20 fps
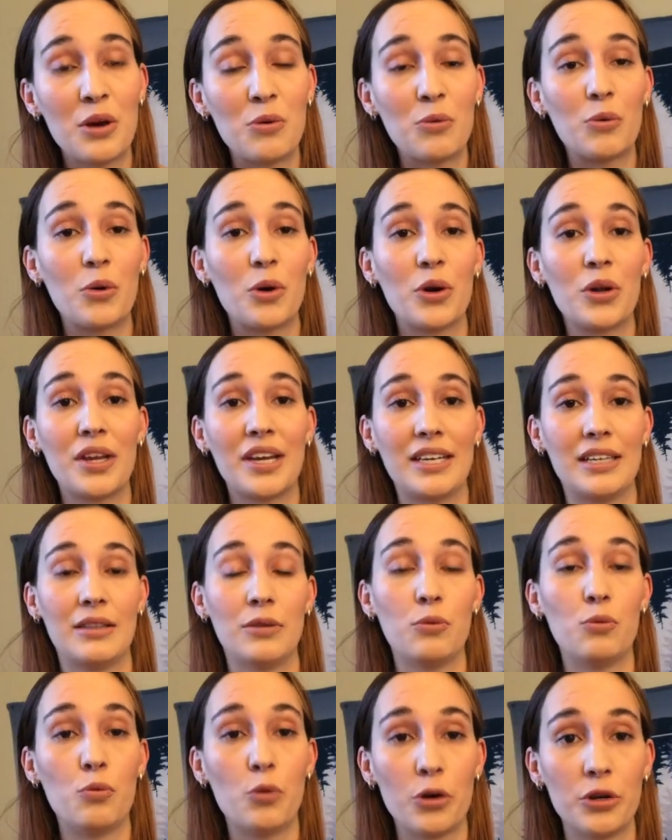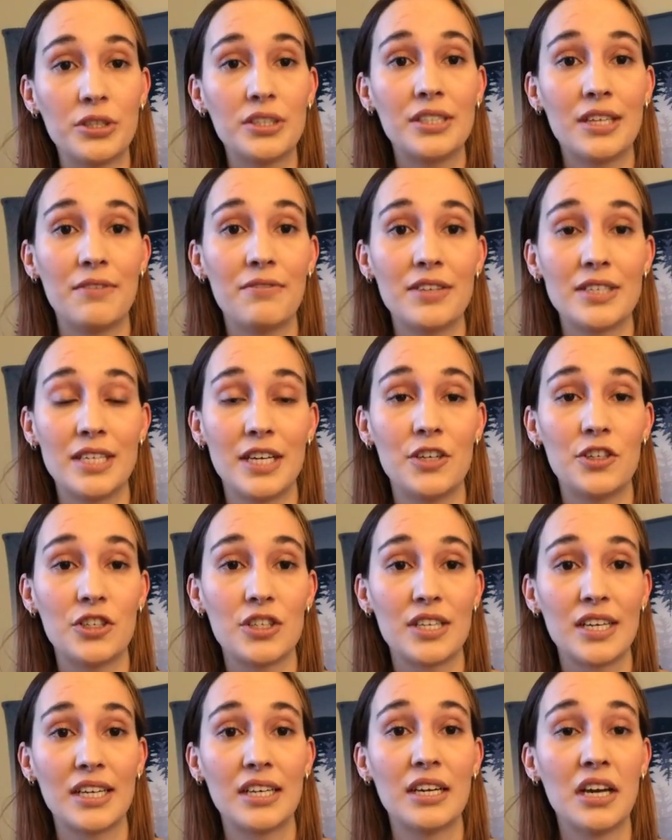were like the worst
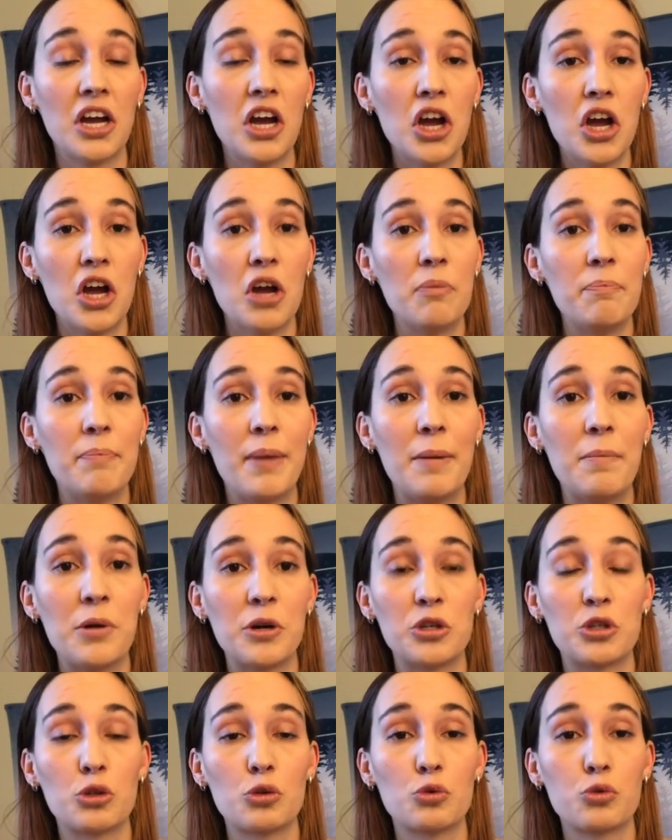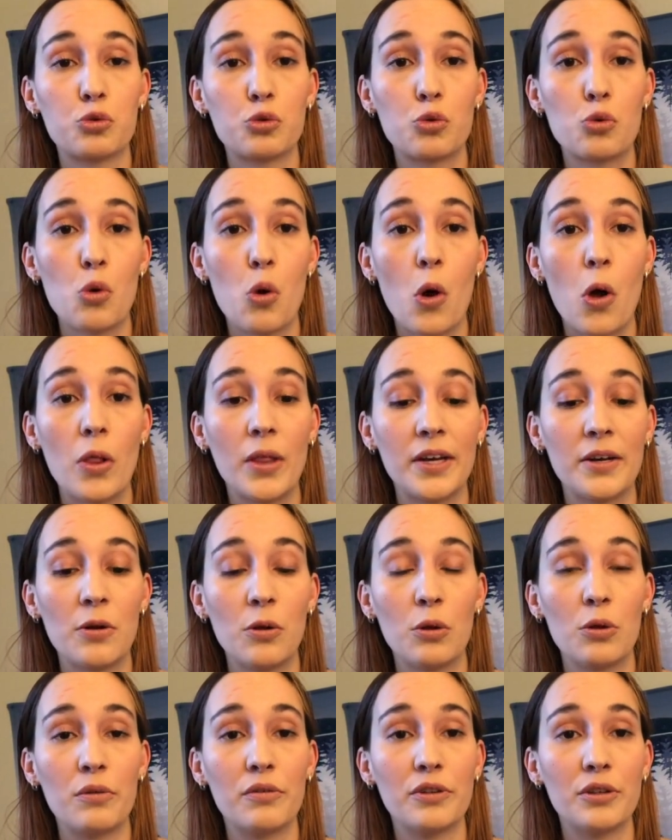infestations, like bedbugs crawling
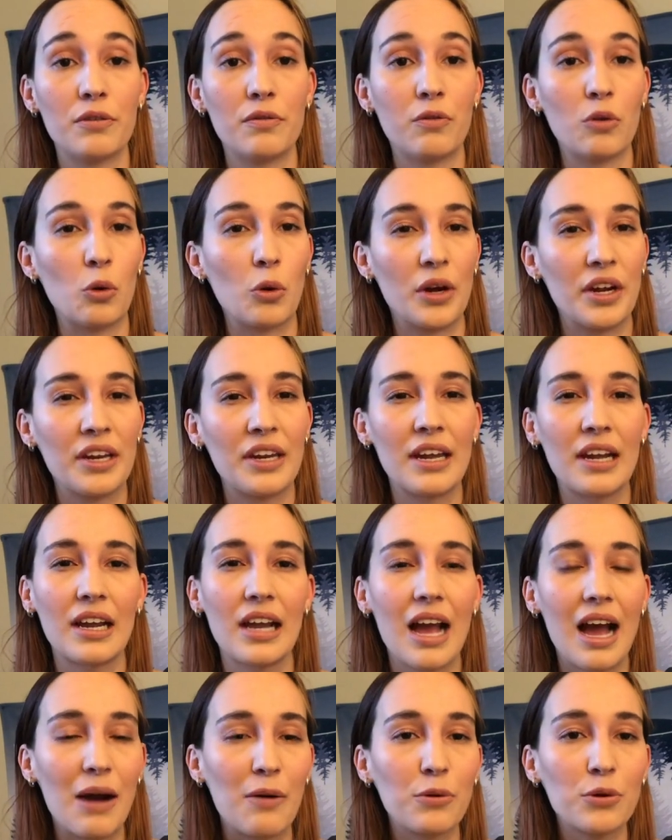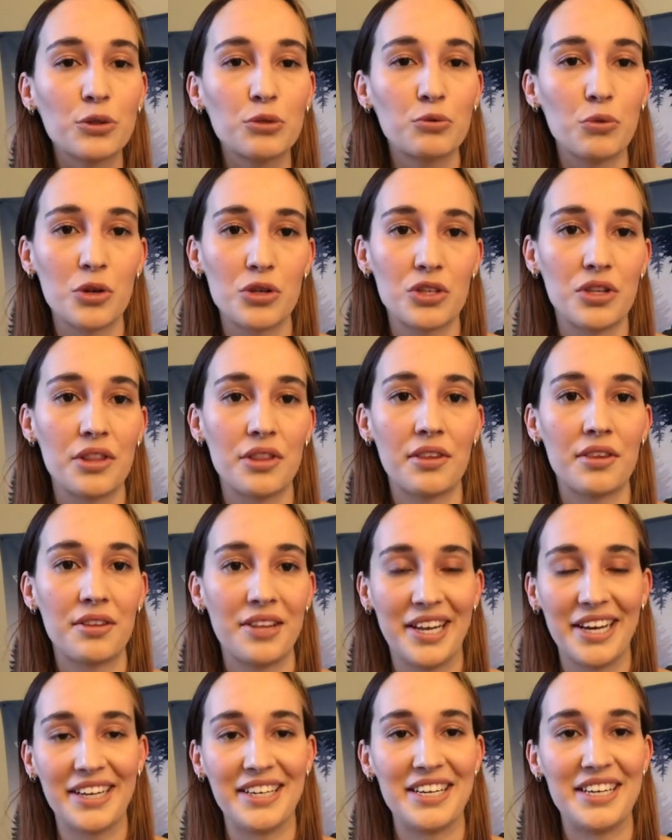all over the floor, and like ours
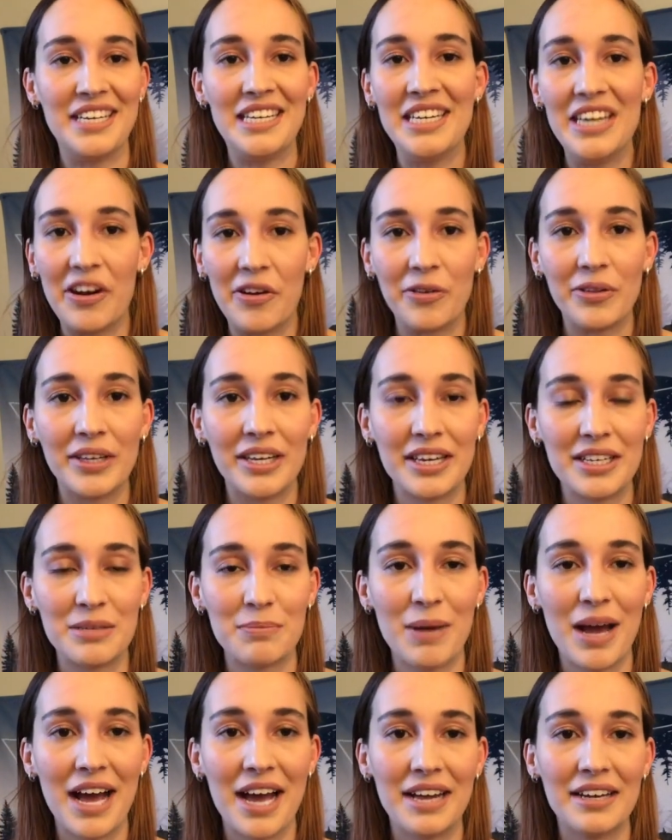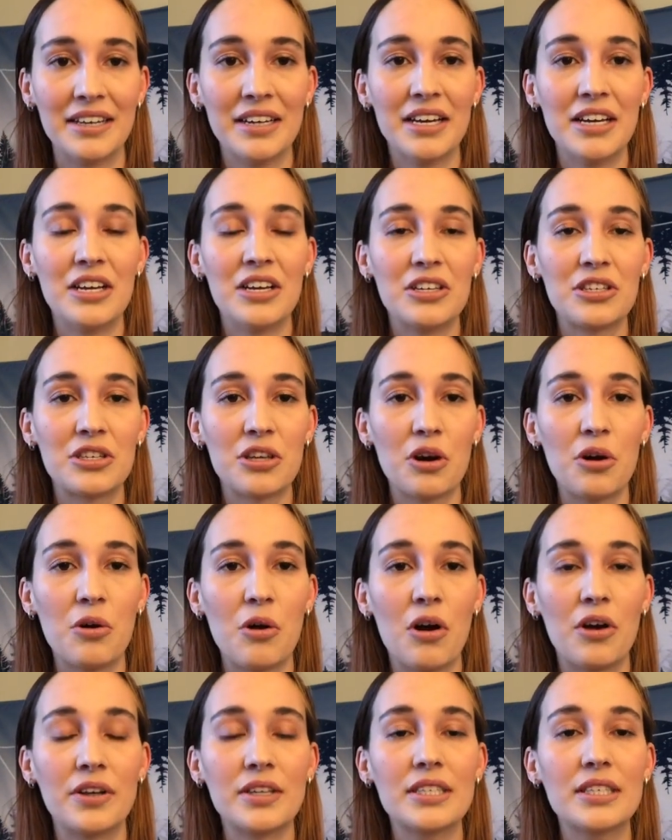wasn't like nearly as bad. So
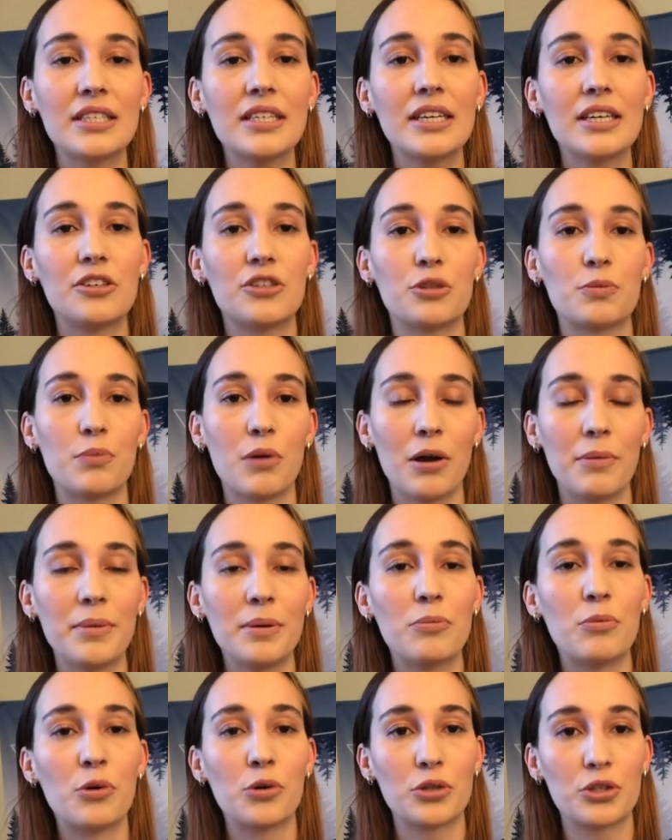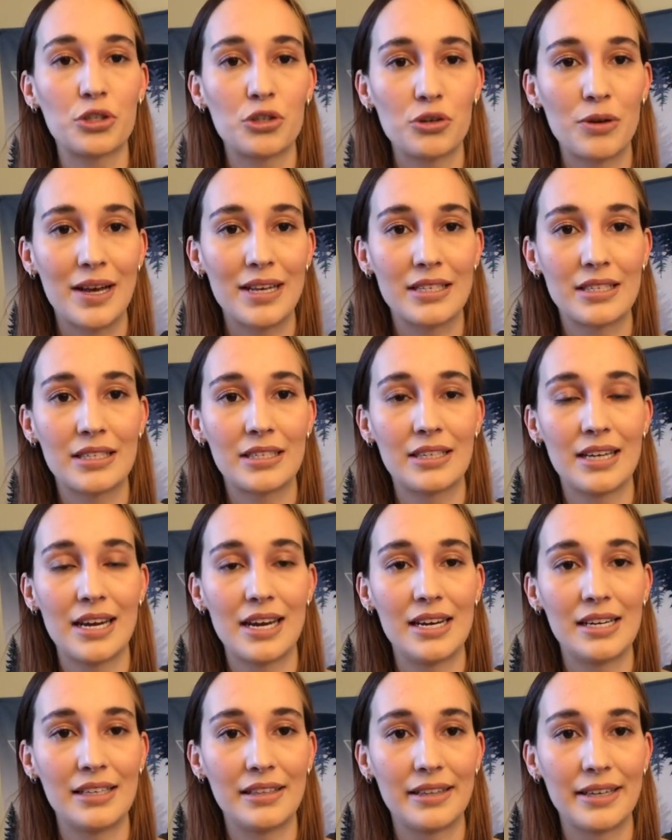honestly, it just brought me more stress
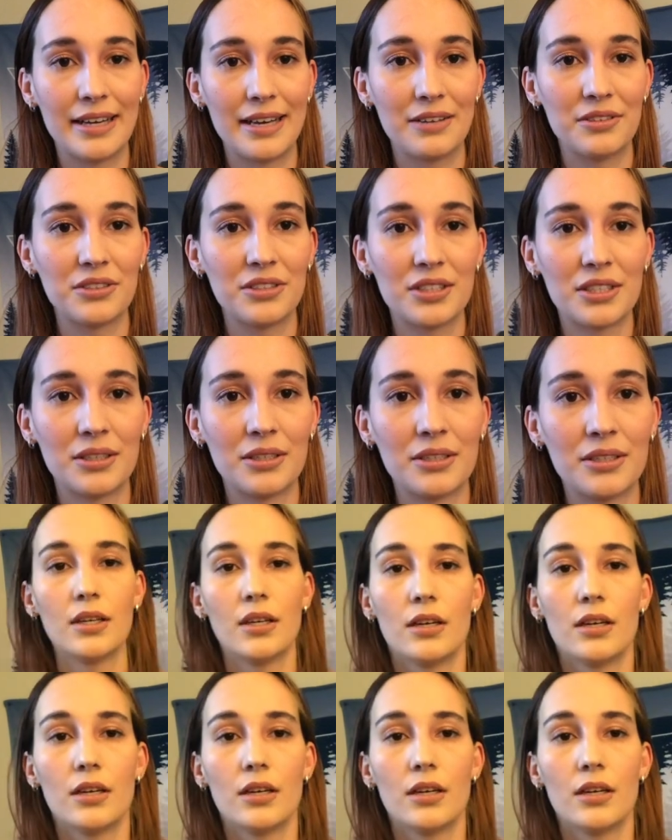than anything else.